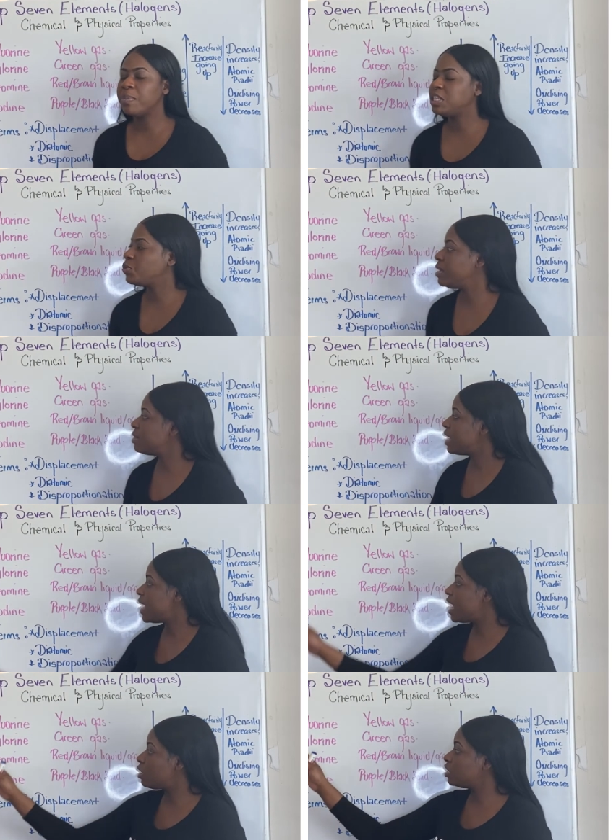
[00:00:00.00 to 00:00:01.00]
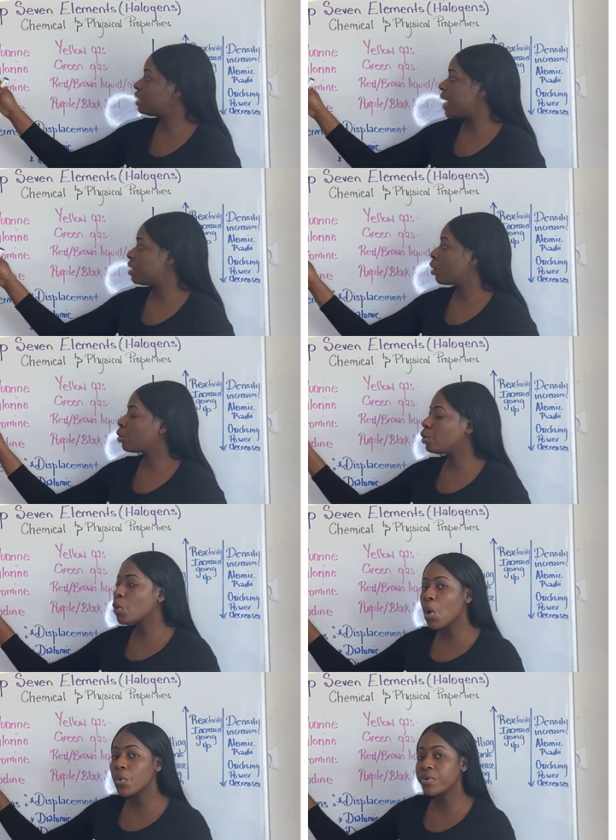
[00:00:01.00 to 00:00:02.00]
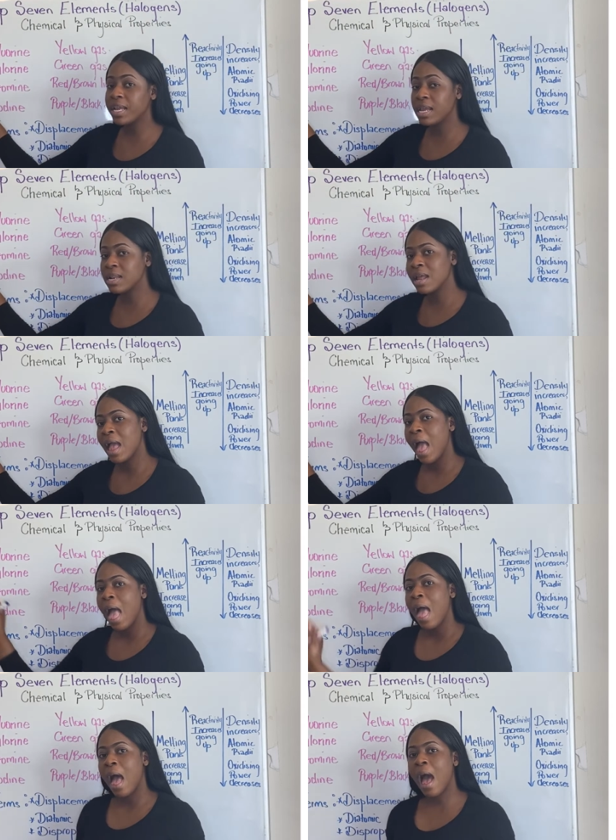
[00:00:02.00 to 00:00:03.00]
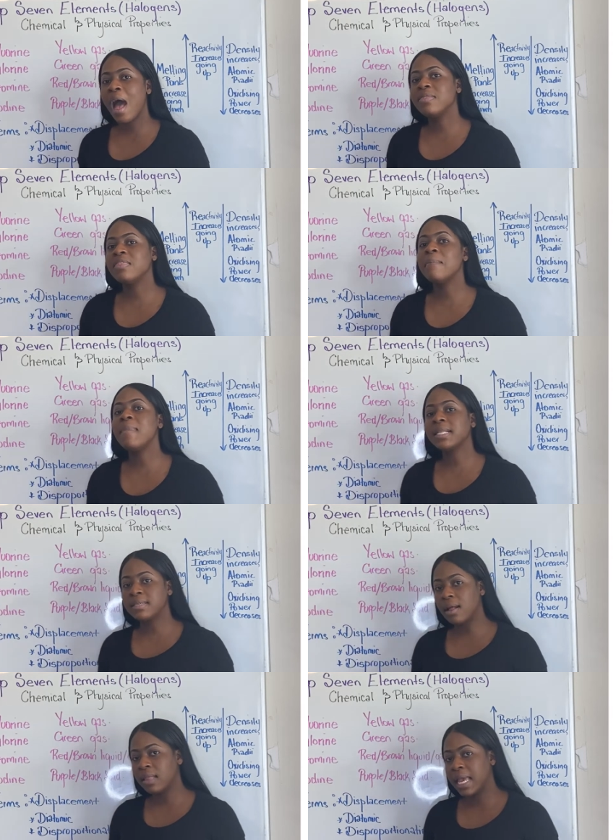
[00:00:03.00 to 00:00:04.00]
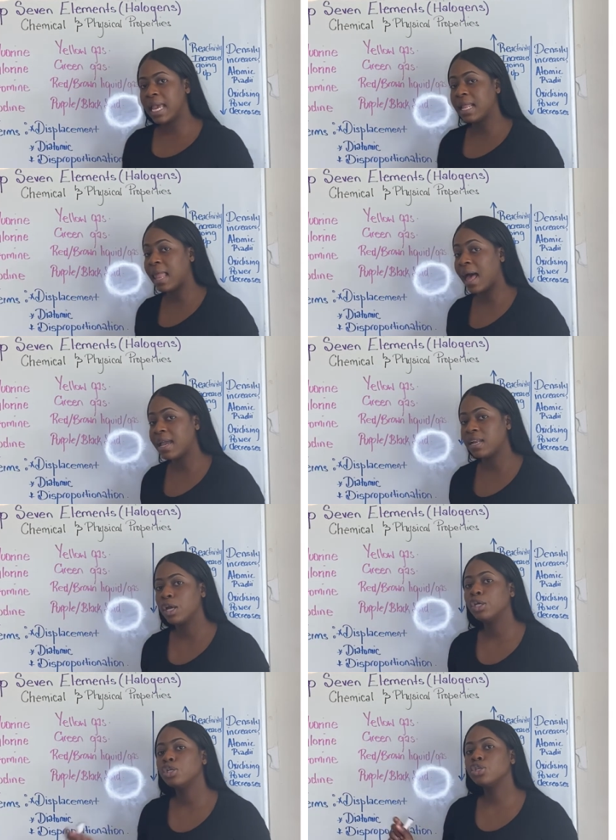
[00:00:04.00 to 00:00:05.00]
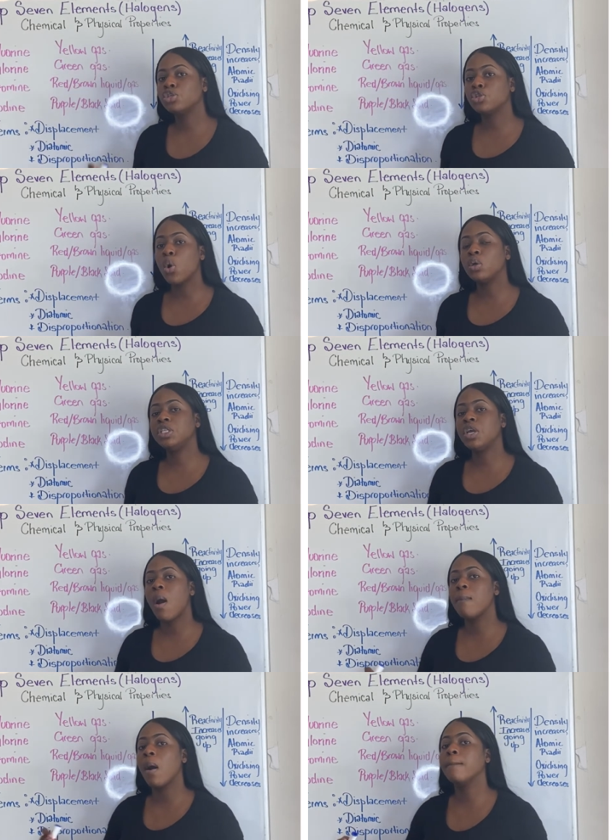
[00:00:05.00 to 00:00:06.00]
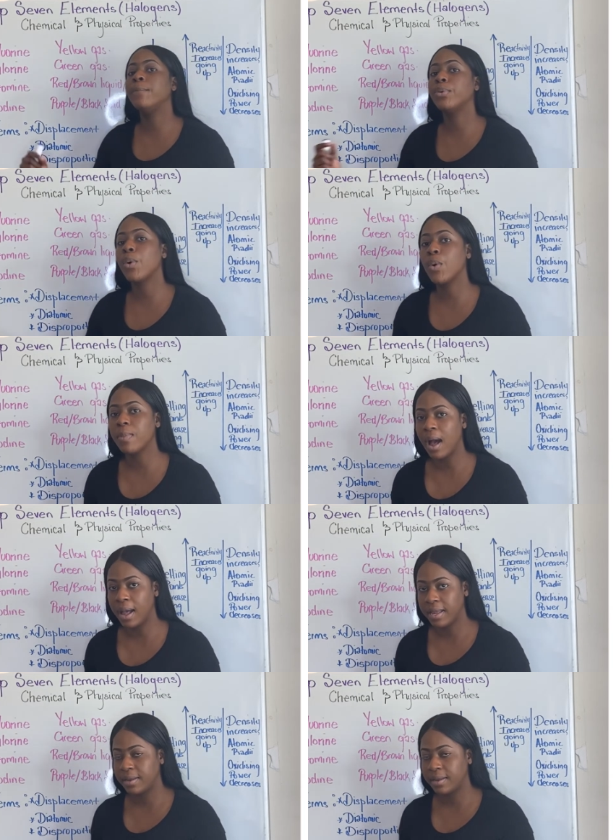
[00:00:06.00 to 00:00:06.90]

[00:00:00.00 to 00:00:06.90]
between the halogen chlorine and the metal halide sodium bromide.